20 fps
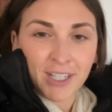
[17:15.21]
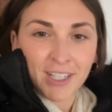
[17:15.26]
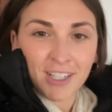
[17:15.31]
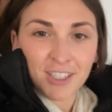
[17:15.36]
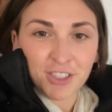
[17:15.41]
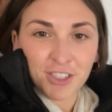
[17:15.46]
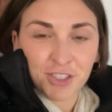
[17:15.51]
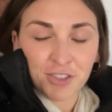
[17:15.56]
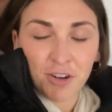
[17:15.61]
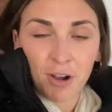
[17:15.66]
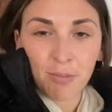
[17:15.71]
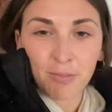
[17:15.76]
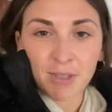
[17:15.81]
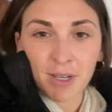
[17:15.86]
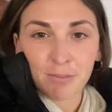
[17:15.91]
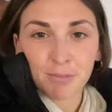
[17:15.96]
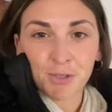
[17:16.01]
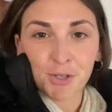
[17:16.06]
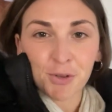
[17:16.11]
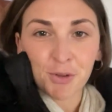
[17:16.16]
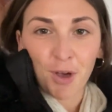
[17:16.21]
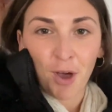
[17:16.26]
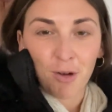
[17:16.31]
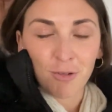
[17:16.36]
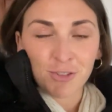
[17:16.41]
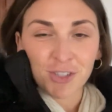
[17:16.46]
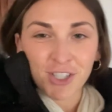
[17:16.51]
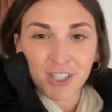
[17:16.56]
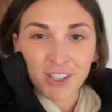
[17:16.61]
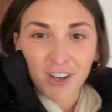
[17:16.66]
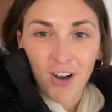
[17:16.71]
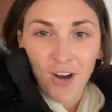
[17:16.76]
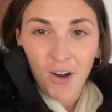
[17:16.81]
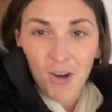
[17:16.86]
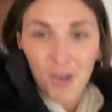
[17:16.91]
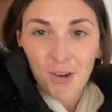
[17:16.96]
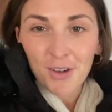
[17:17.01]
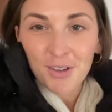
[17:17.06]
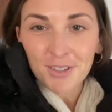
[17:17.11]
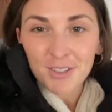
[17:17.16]
I just wrapped up two coaching
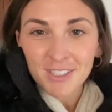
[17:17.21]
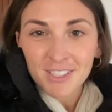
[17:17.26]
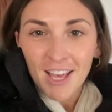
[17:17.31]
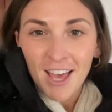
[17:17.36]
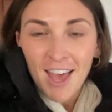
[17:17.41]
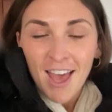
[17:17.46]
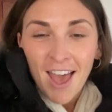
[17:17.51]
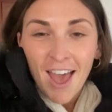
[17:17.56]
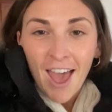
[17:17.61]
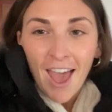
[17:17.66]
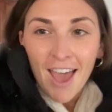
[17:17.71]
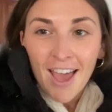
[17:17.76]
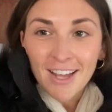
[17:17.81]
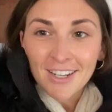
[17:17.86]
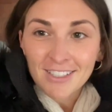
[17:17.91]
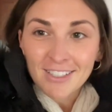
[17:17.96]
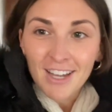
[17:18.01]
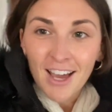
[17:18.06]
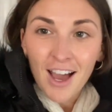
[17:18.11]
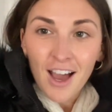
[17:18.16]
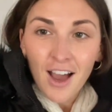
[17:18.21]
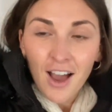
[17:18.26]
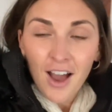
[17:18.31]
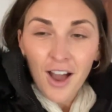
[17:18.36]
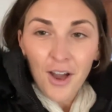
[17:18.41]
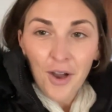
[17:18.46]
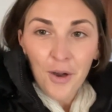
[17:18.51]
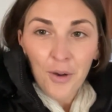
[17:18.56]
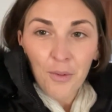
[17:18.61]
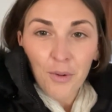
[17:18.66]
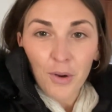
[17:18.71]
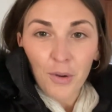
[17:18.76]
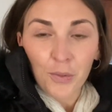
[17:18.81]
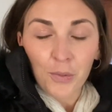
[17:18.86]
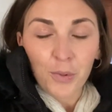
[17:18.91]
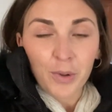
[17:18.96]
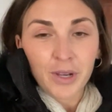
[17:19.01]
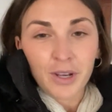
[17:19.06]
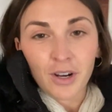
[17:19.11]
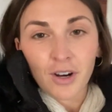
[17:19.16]
calls and now
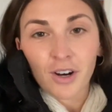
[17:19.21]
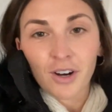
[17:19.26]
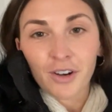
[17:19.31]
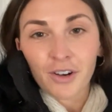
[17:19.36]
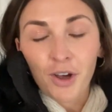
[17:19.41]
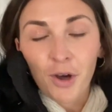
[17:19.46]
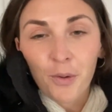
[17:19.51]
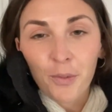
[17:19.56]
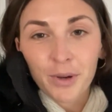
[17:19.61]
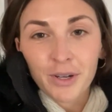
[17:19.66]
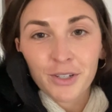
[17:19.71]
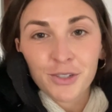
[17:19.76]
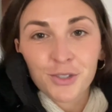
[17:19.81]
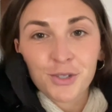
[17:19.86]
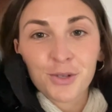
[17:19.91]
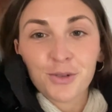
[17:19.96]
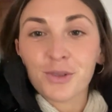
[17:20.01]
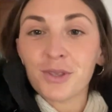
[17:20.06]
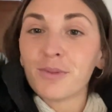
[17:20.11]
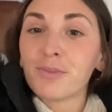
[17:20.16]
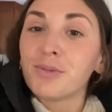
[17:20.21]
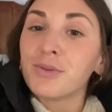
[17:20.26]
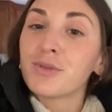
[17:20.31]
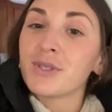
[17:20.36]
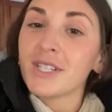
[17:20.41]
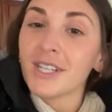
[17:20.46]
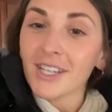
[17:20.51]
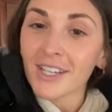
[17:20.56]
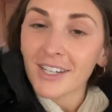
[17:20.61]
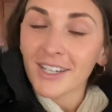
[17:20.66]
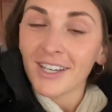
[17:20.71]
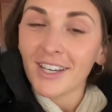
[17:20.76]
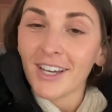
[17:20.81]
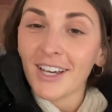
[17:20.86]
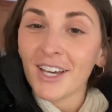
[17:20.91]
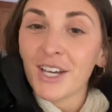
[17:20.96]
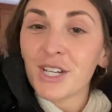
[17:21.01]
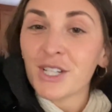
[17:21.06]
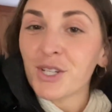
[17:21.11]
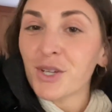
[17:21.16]
we are going to the boutique
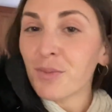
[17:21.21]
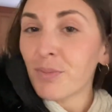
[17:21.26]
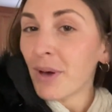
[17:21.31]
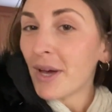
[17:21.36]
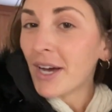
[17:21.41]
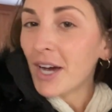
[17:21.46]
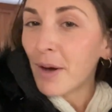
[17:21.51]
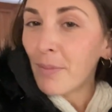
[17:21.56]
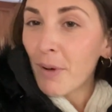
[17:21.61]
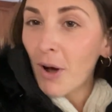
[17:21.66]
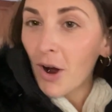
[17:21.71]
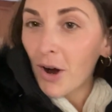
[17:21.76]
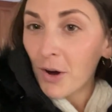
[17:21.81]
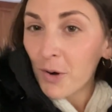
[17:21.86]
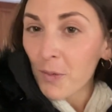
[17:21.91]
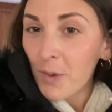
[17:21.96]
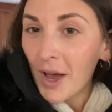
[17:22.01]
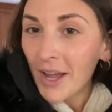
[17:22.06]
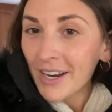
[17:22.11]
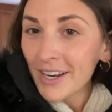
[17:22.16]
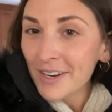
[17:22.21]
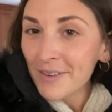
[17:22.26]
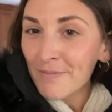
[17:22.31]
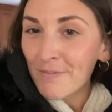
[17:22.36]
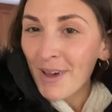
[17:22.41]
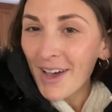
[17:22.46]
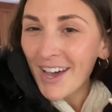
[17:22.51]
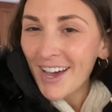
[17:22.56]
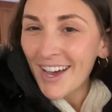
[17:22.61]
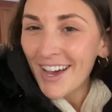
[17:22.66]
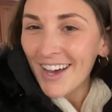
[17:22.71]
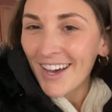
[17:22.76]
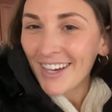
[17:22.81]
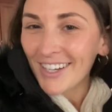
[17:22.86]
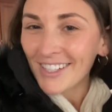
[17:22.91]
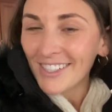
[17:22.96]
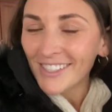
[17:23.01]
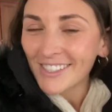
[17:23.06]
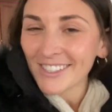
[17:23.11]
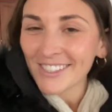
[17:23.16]
to pick up our wedding
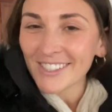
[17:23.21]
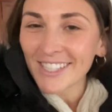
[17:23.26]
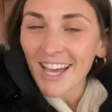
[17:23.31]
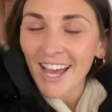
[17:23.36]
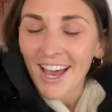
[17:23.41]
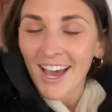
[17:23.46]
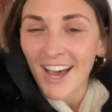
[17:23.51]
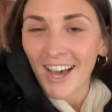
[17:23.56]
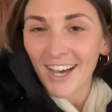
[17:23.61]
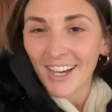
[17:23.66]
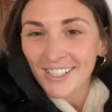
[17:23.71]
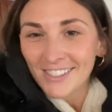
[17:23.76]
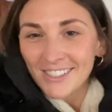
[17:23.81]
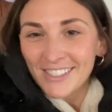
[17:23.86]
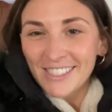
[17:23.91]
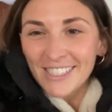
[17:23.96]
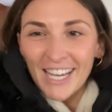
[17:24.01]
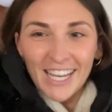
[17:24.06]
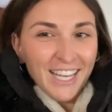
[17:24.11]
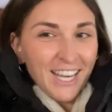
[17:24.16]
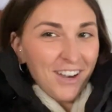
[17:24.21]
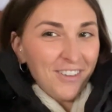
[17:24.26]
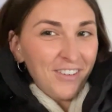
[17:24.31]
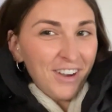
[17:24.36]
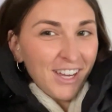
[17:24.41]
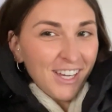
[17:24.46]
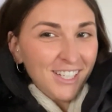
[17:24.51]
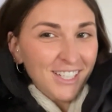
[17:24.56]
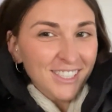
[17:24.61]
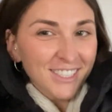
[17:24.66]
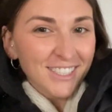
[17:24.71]
bands and I can't wait.